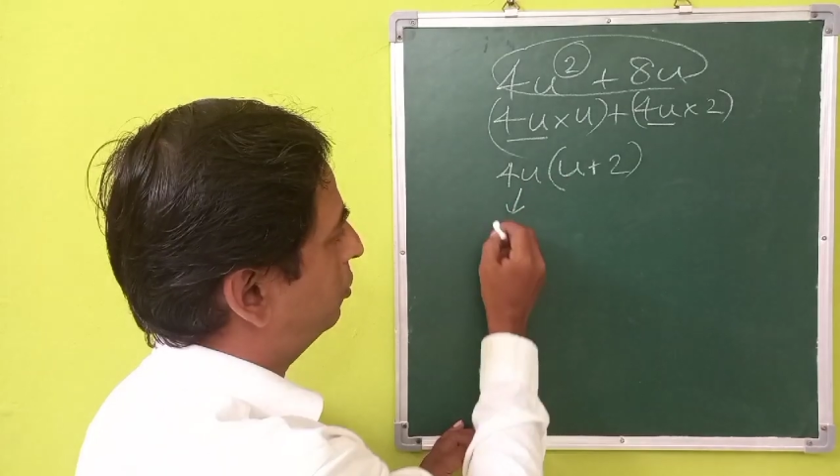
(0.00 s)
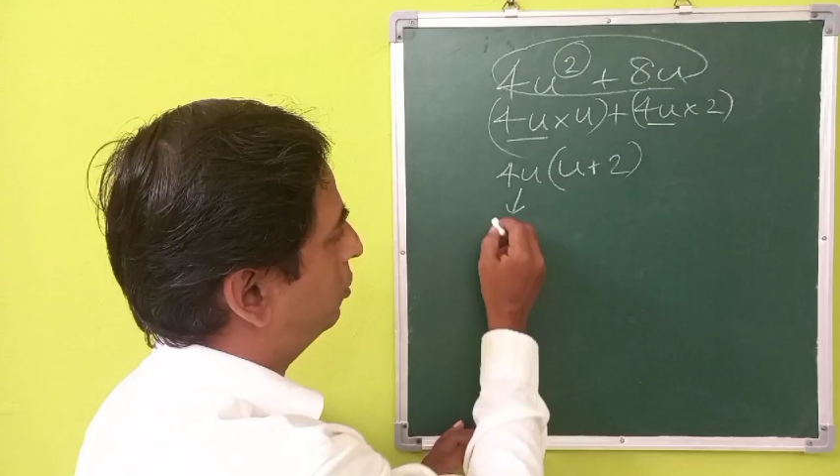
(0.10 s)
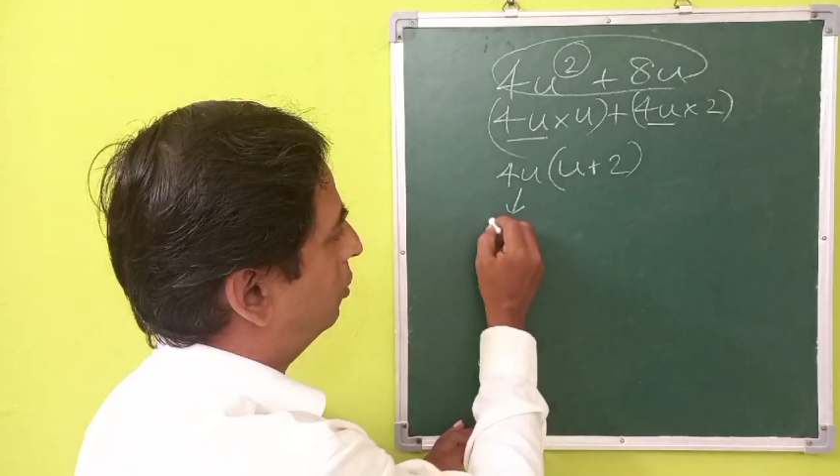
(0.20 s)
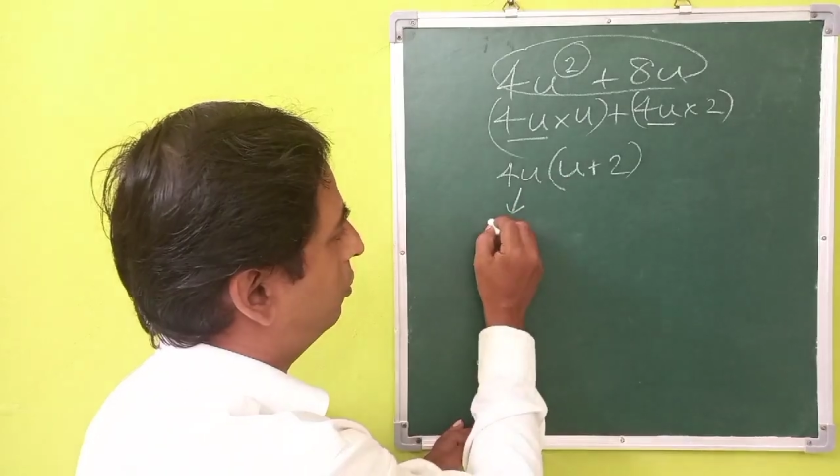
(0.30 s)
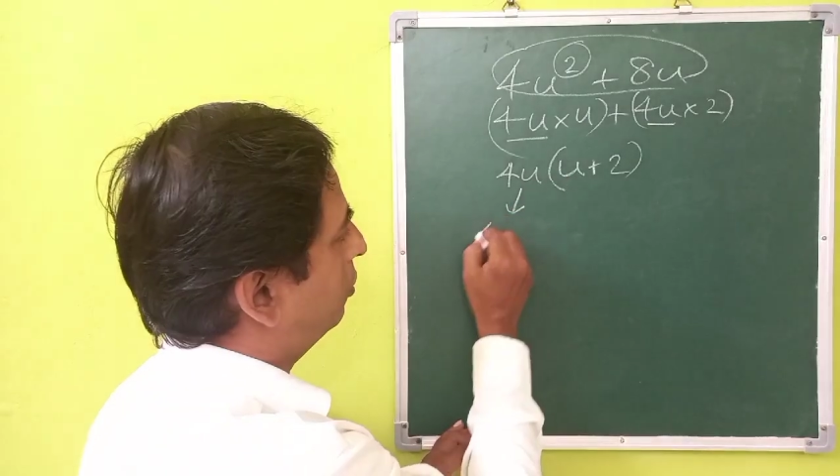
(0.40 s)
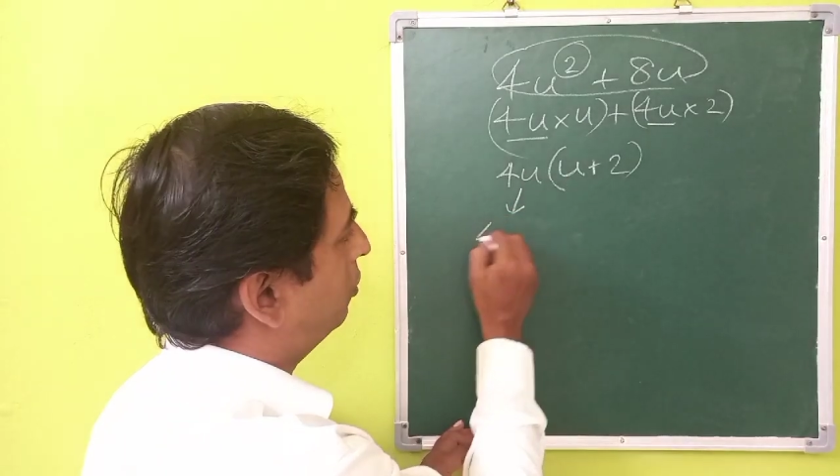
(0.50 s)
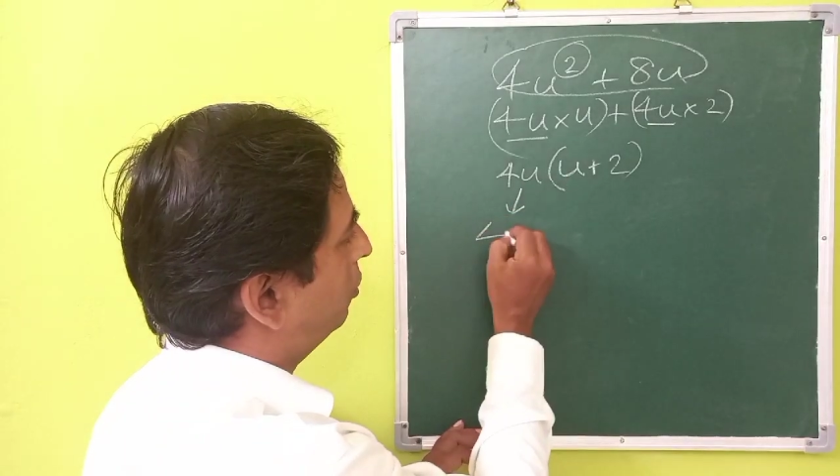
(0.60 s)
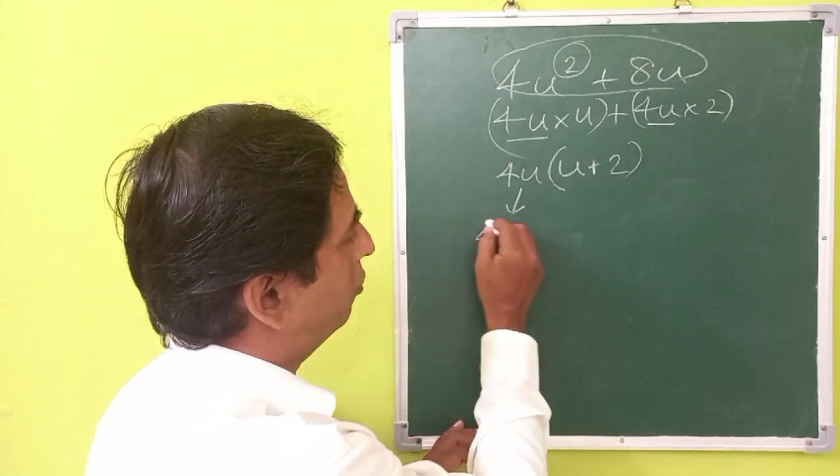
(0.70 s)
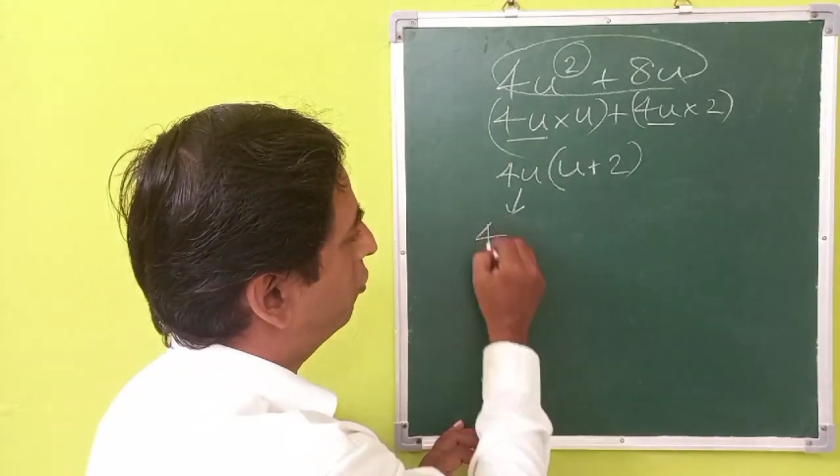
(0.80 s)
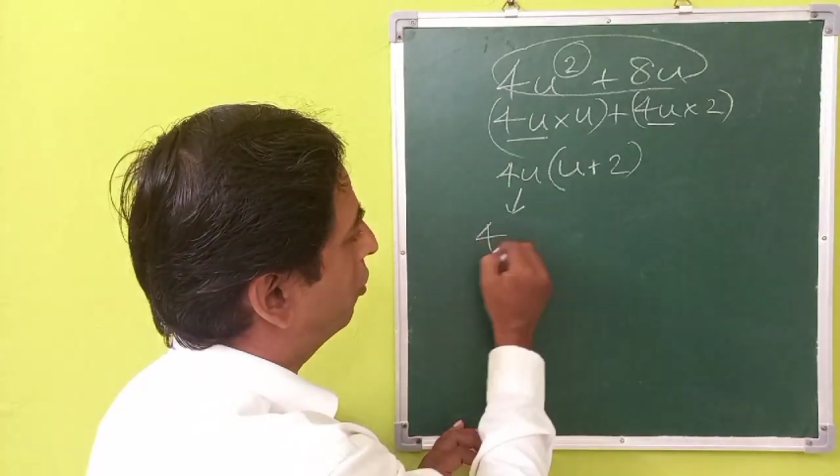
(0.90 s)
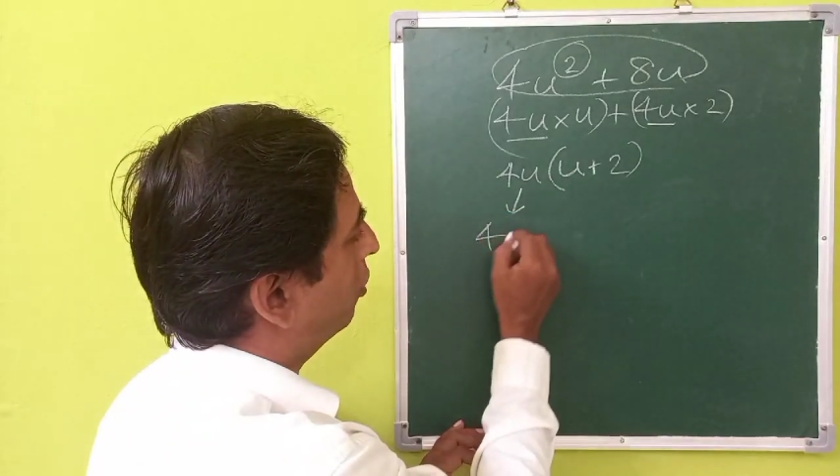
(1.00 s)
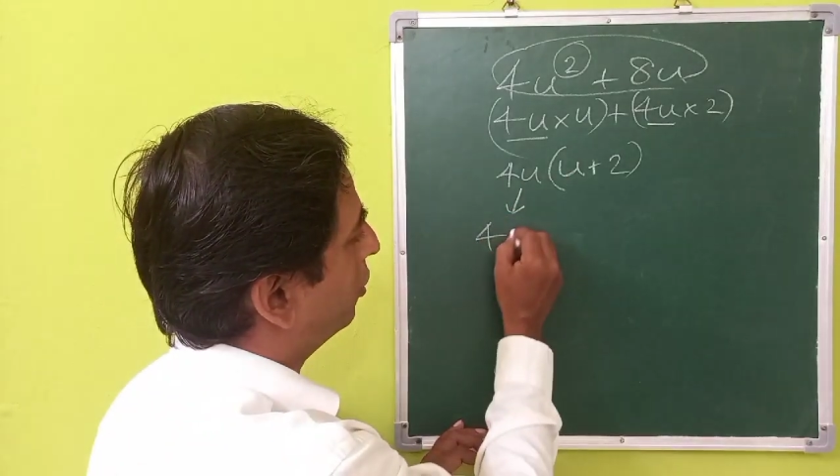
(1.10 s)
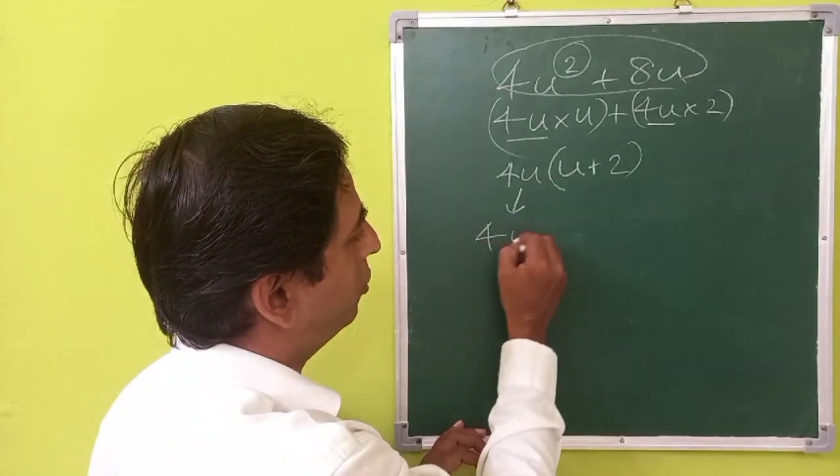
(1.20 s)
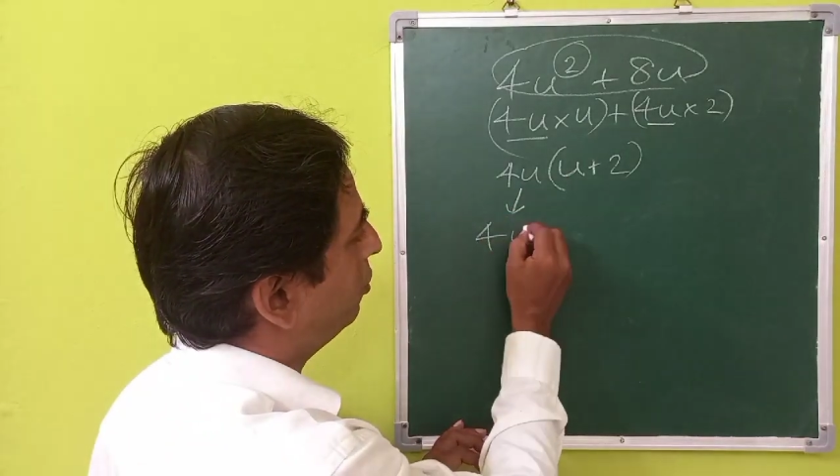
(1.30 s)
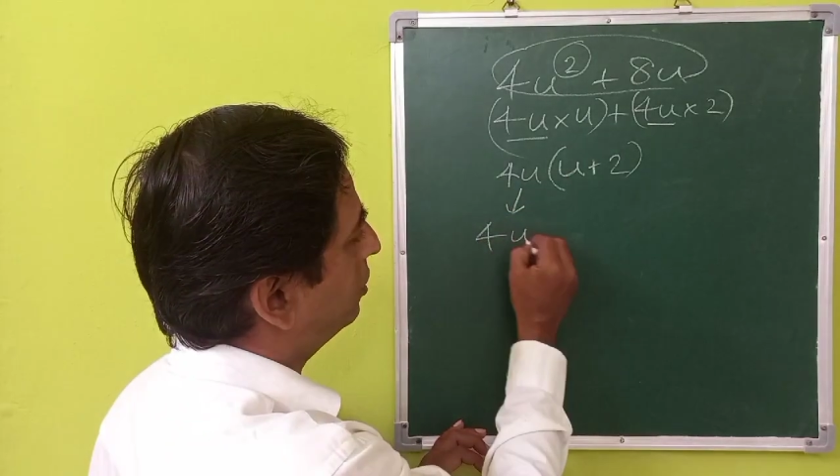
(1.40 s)
So
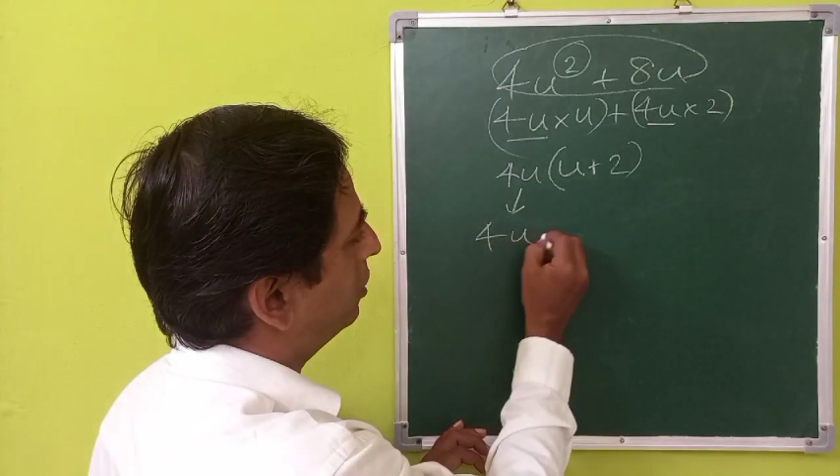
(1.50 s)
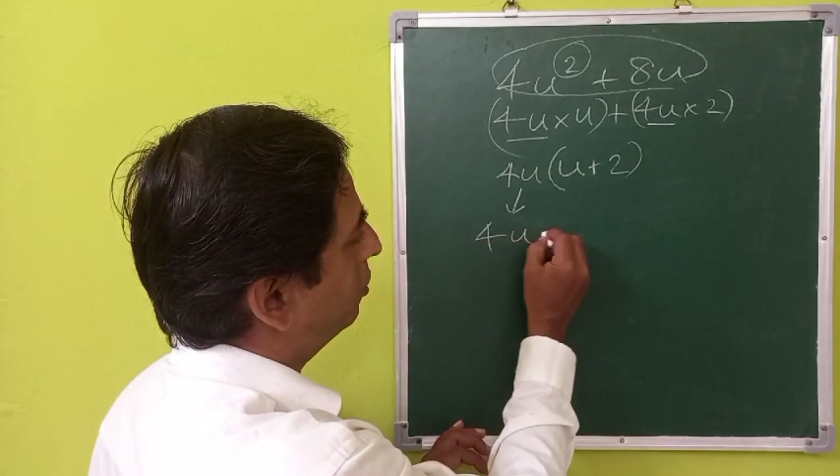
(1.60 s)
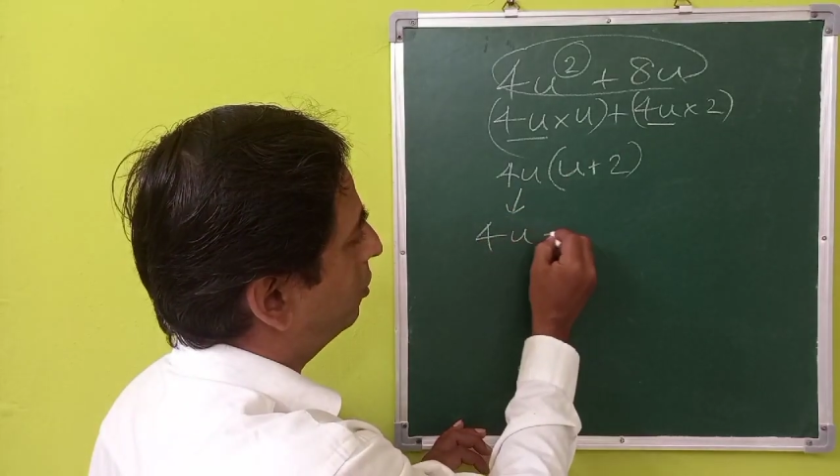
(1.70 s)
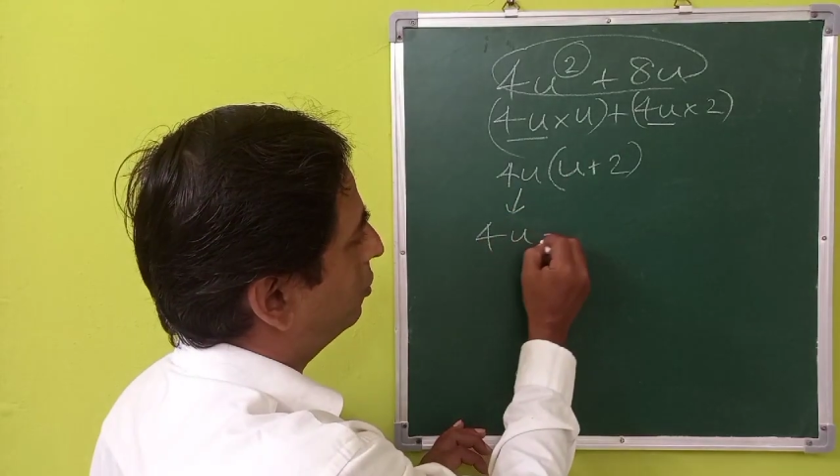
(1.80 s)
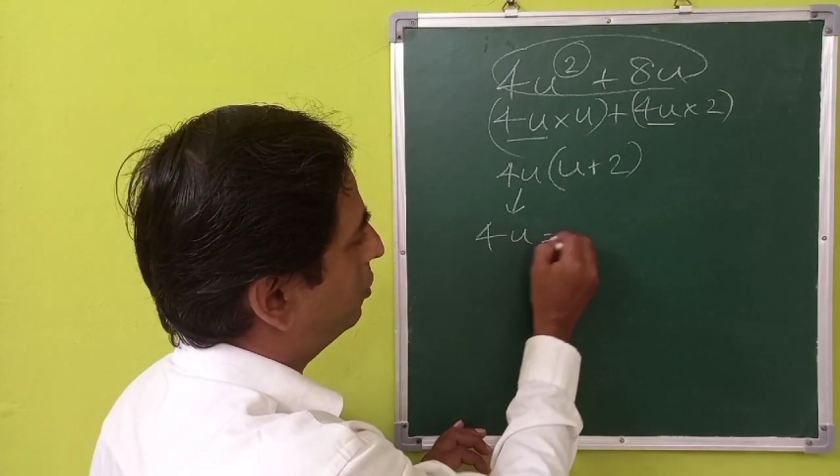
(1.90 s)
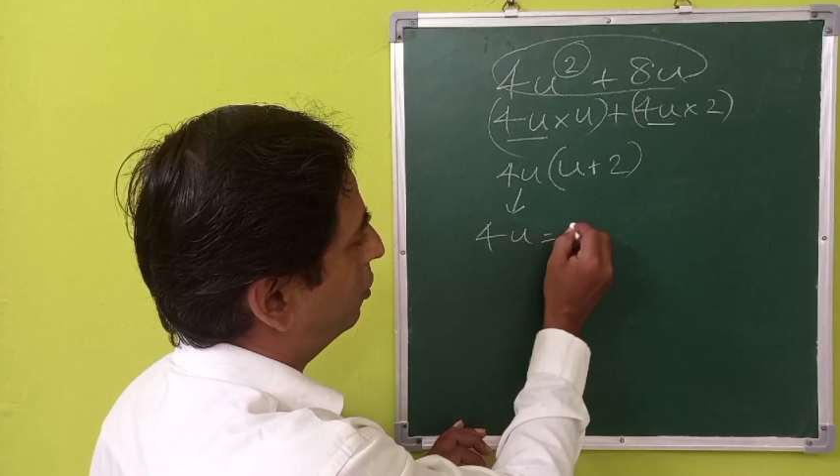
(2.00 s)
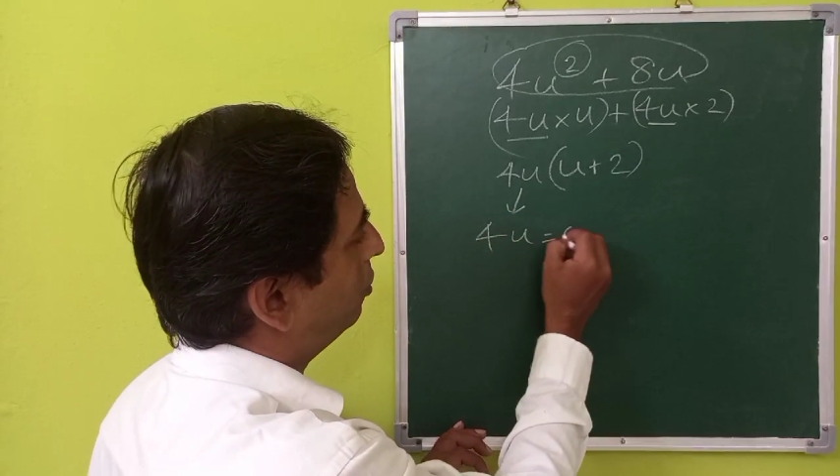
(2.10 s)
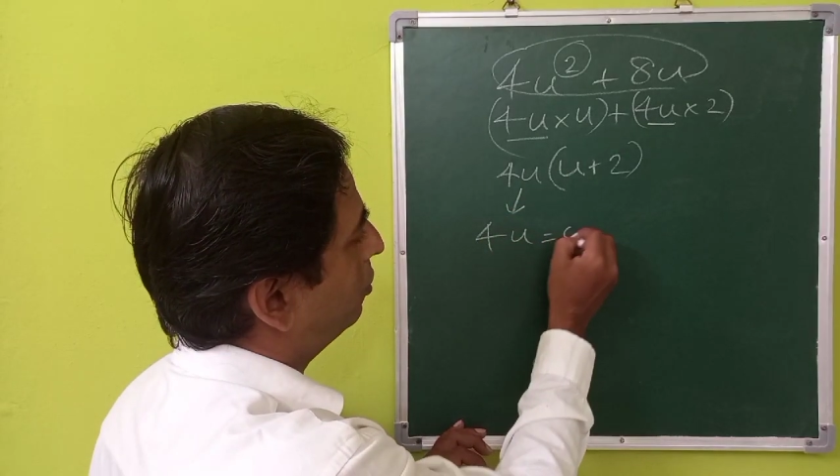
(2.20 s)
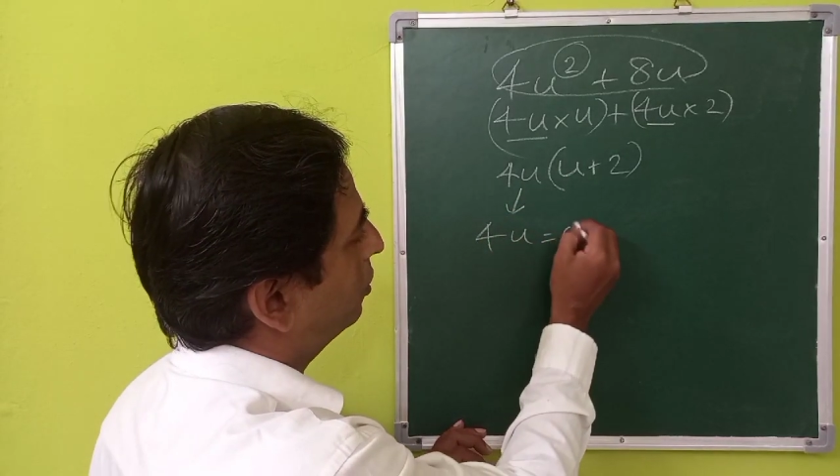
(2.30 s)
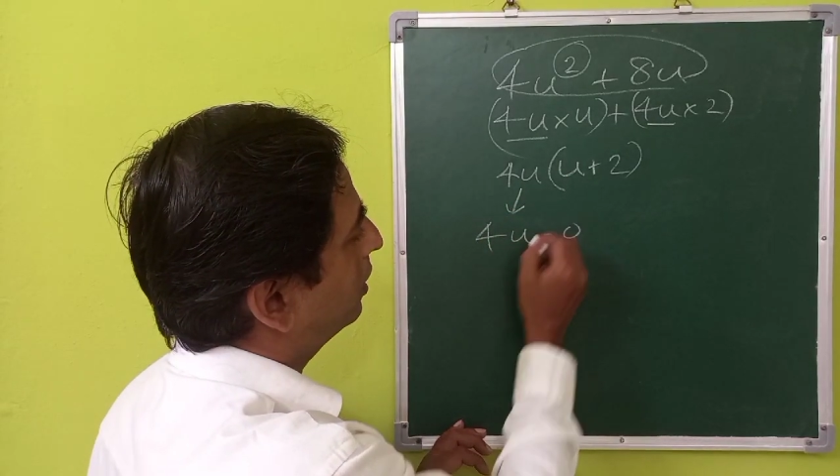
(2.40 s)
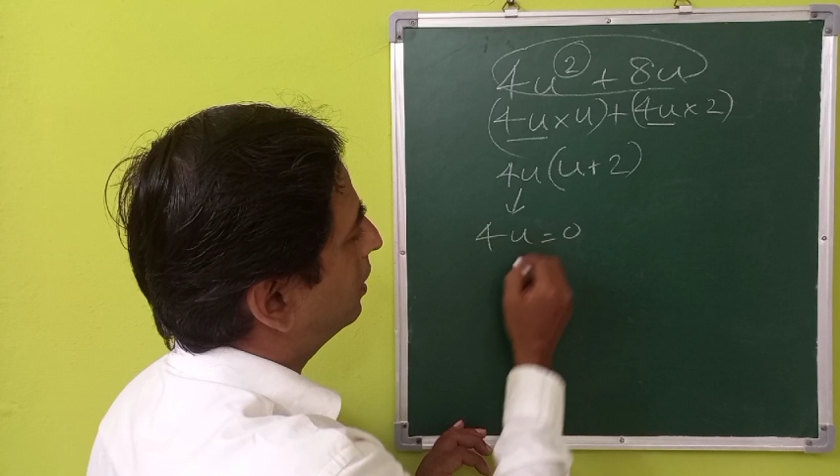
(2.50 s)
4u is equal to 0,